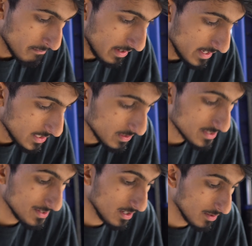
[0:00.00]
But
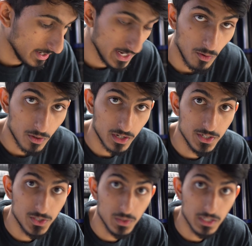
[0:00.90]
anyways, right now what we're
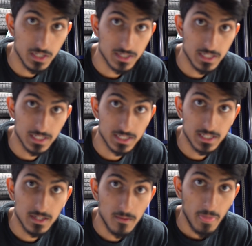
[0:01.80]
going to do is, since